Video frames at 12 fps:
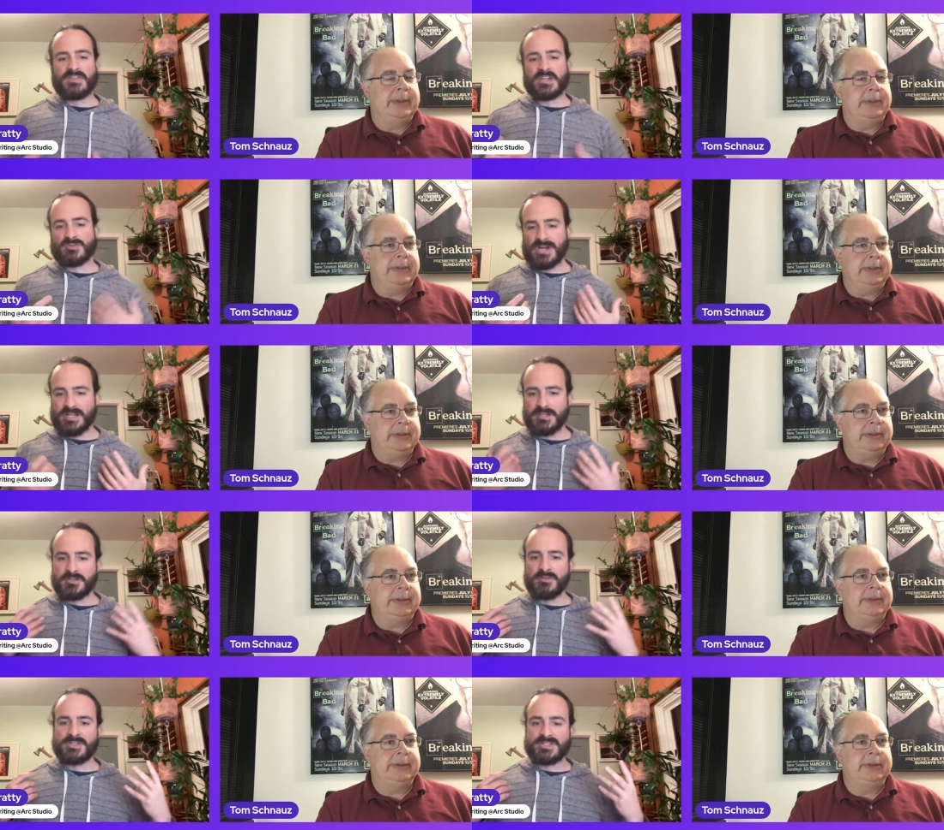Speaker 1: they try to
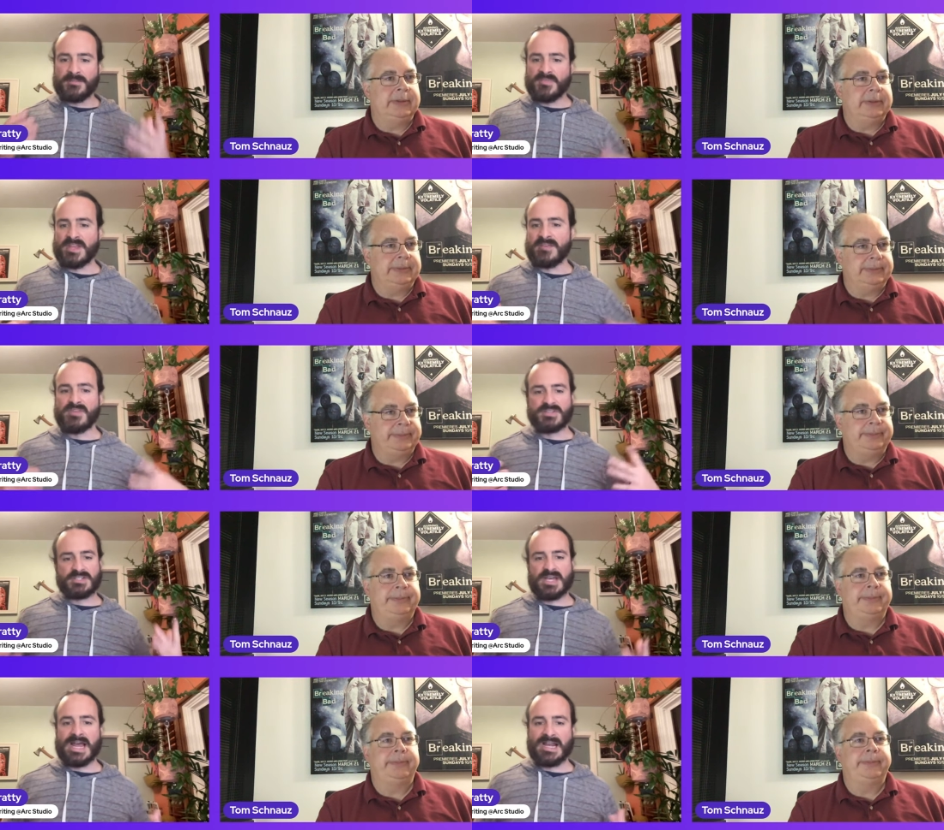do a, something in the
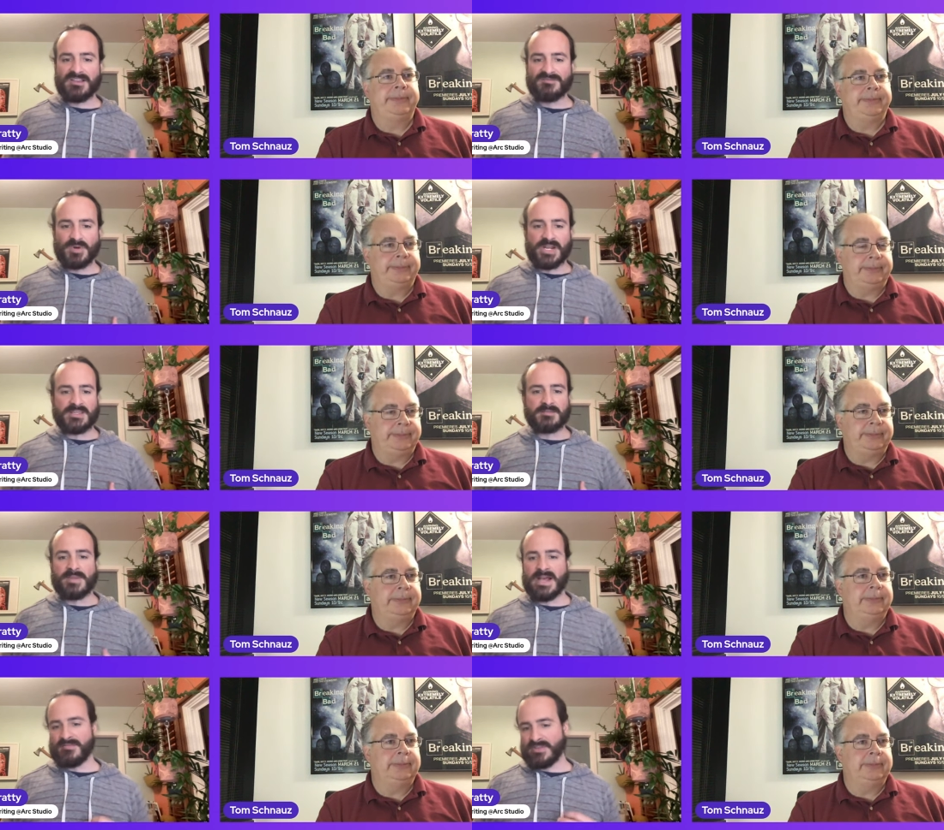style of Breaking
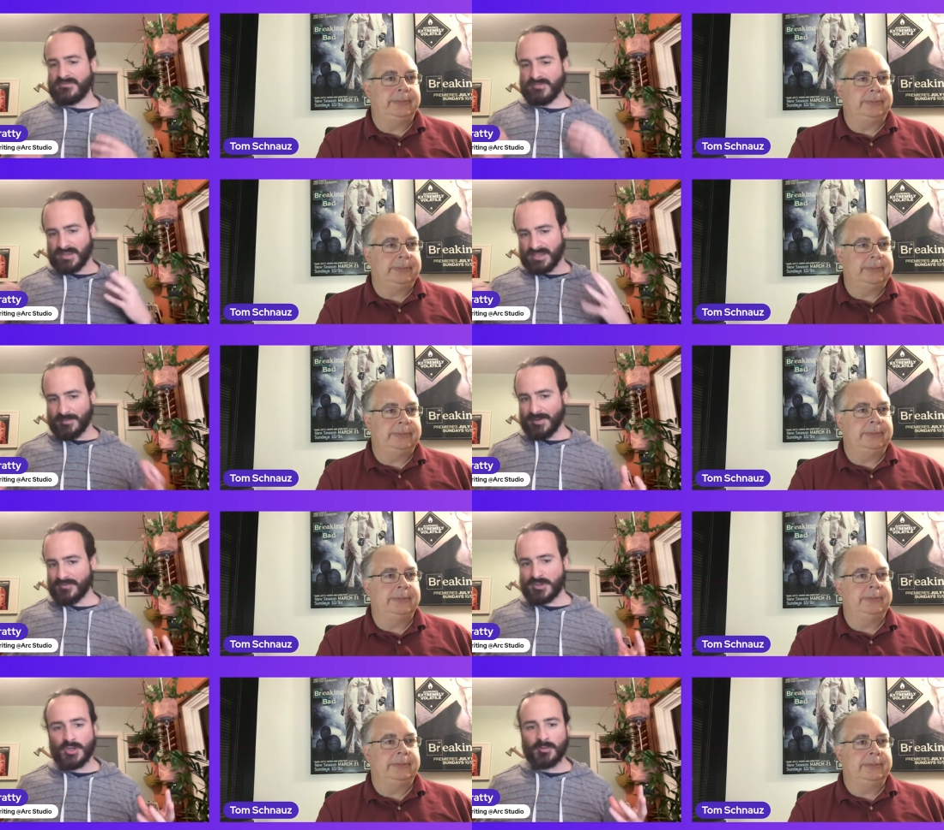Bad, they forget
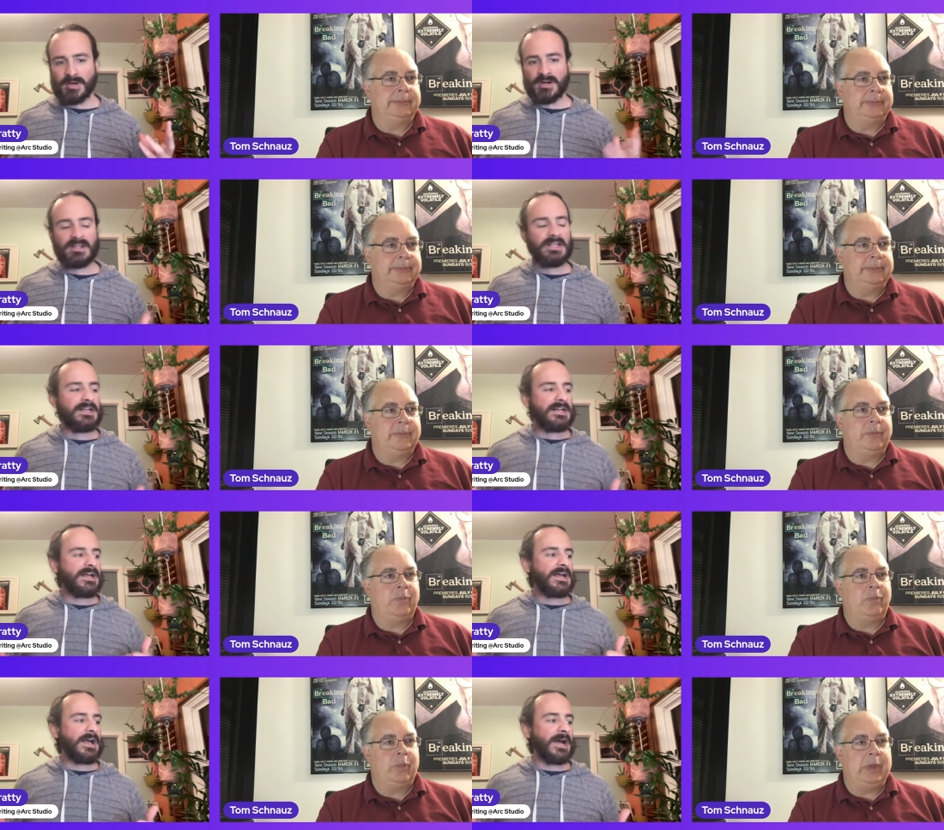about the humor.
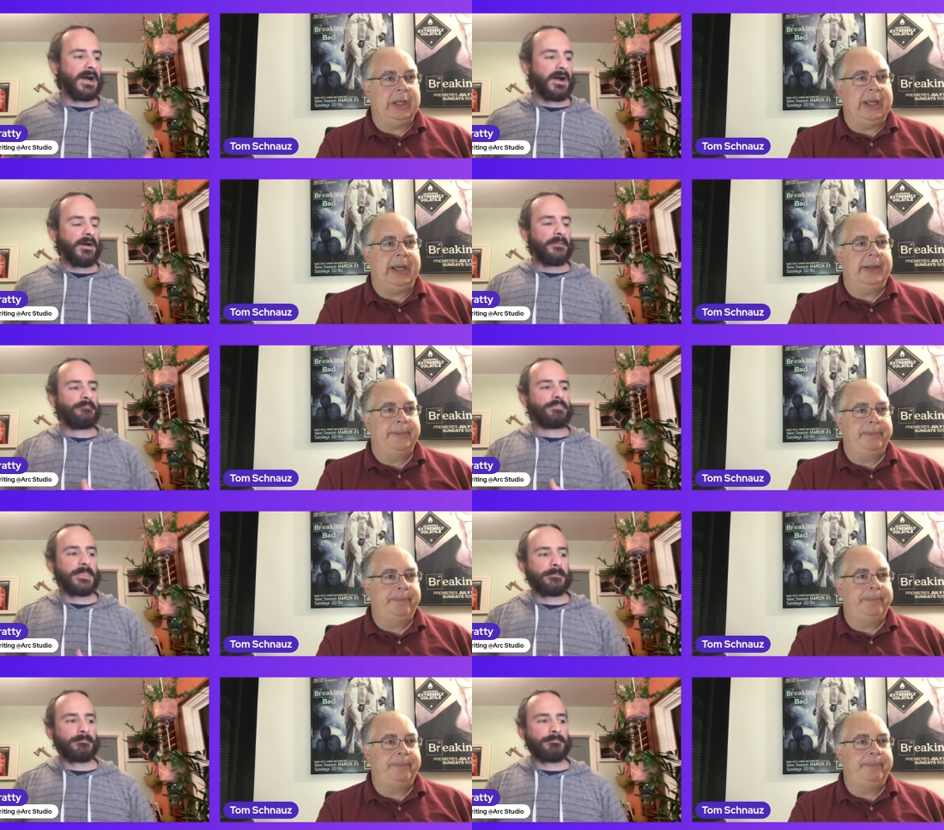
Speaker 2: Um, yeah,
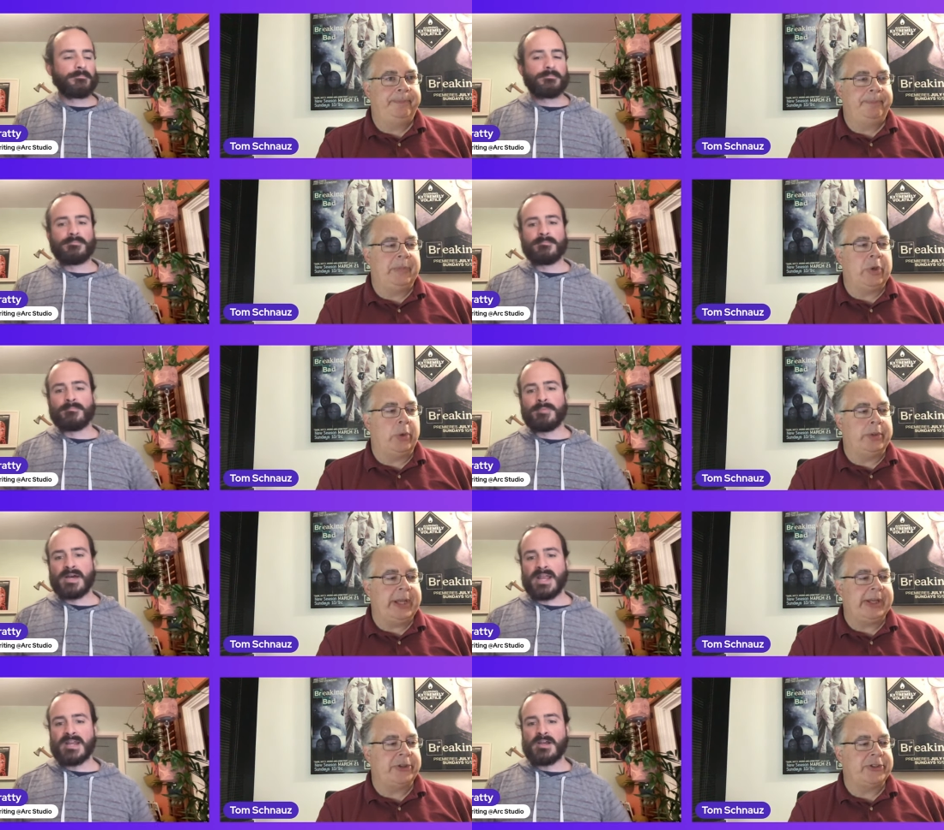don't
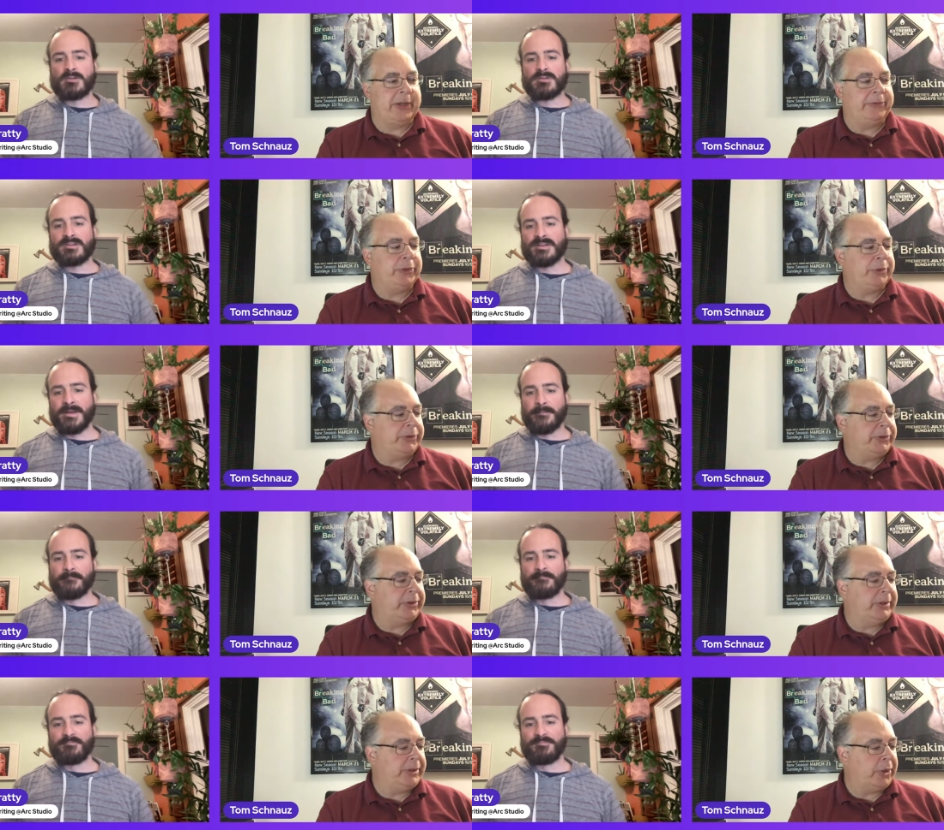take I, yourself
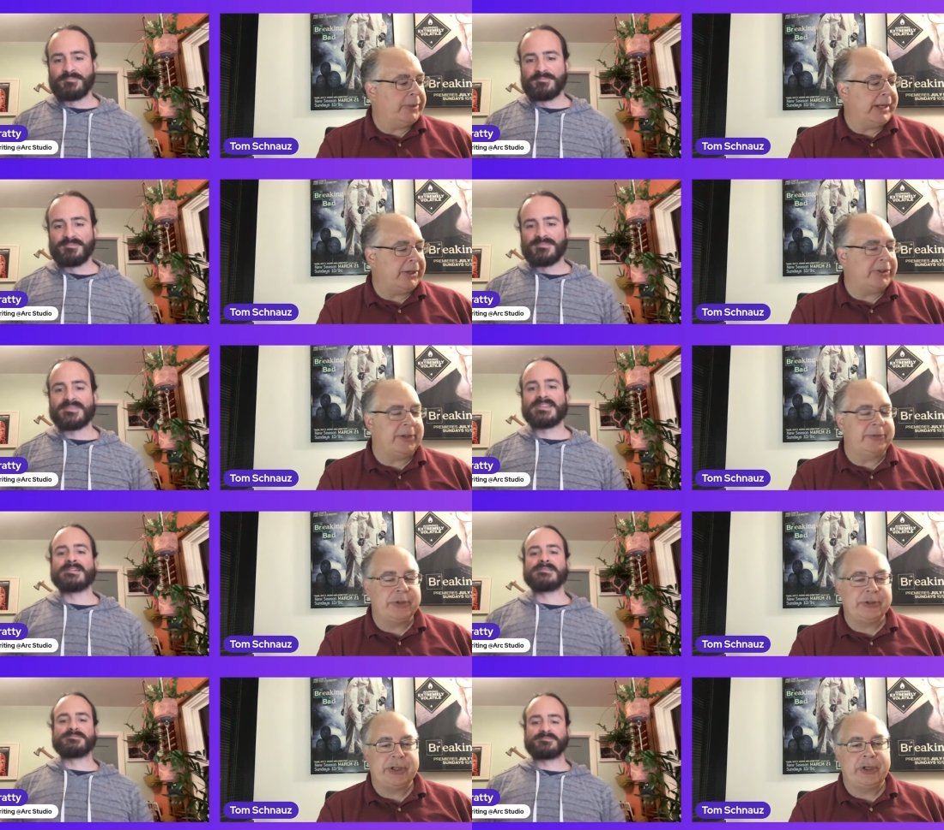don't take yourself
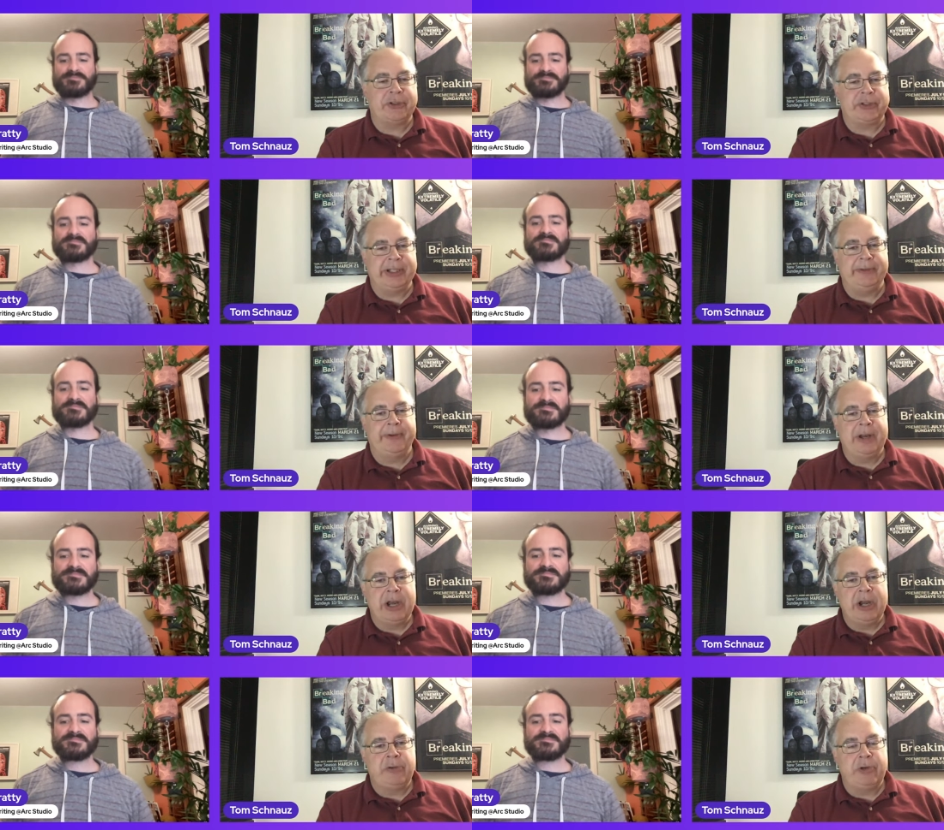too seriously, and
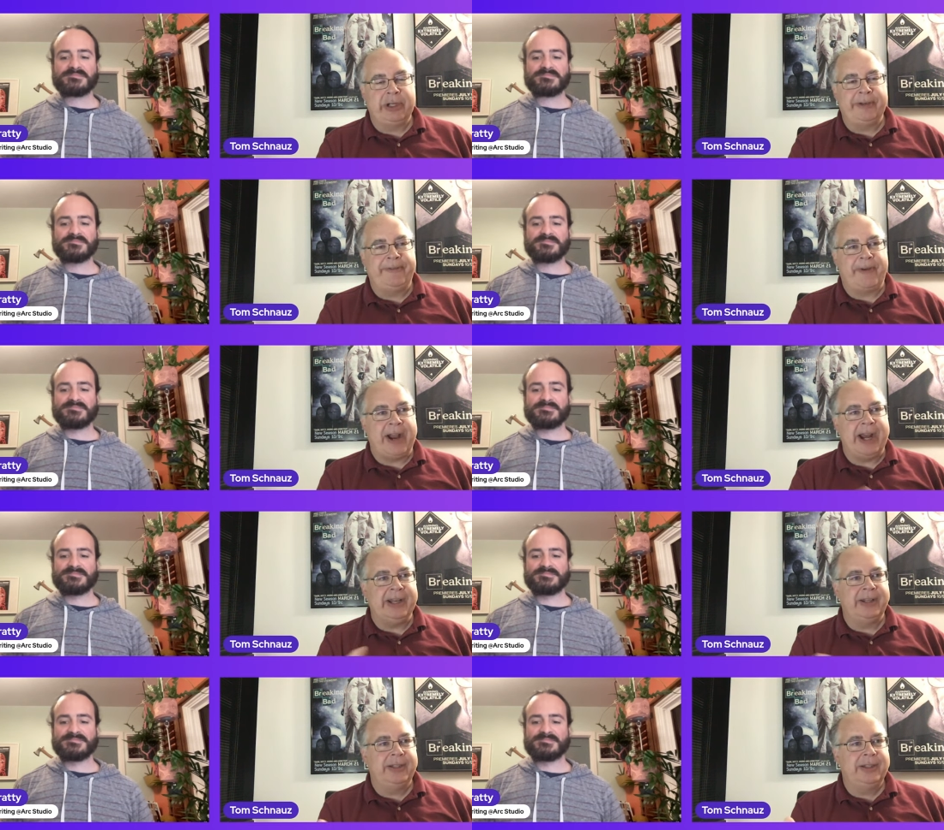really
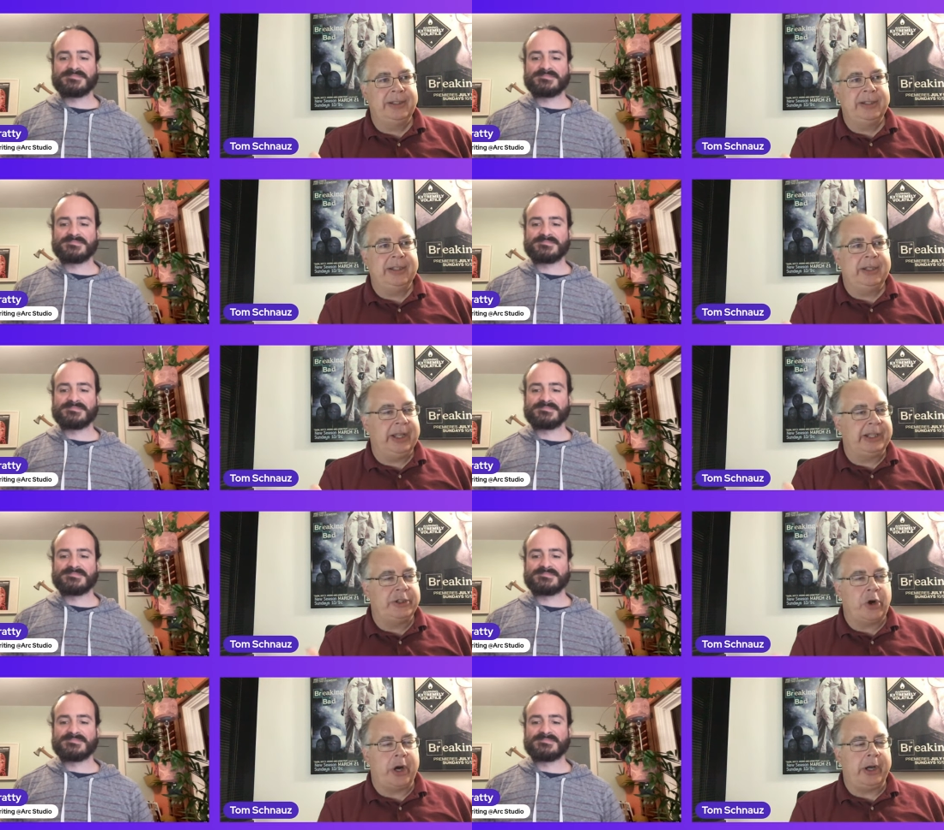find
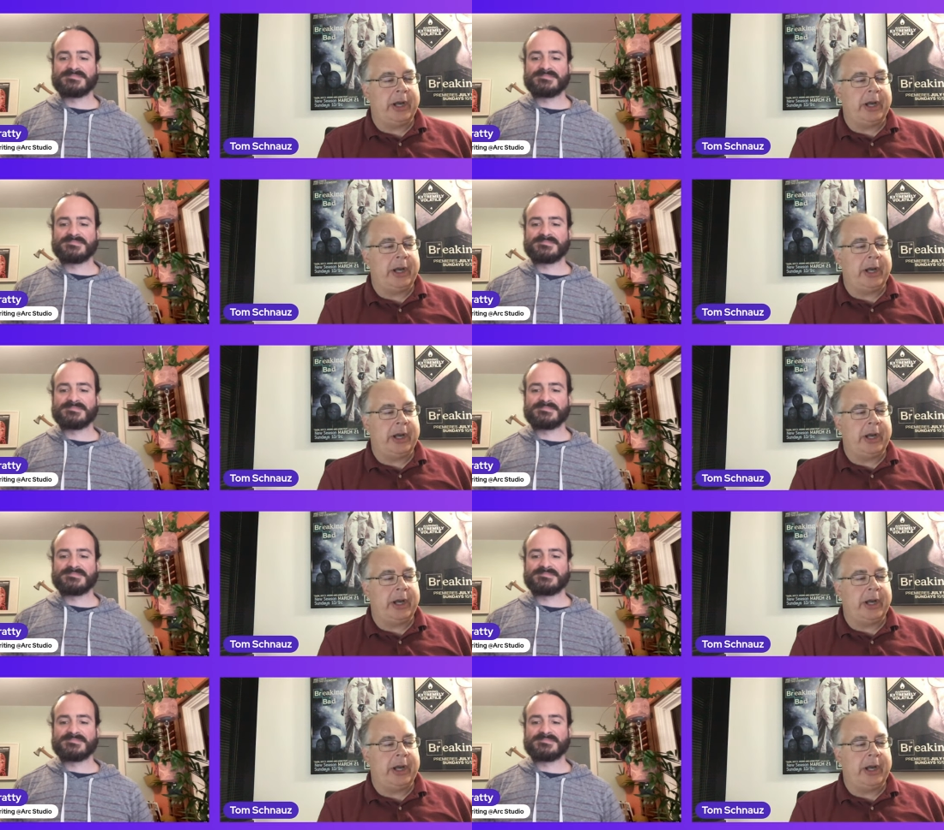like dark.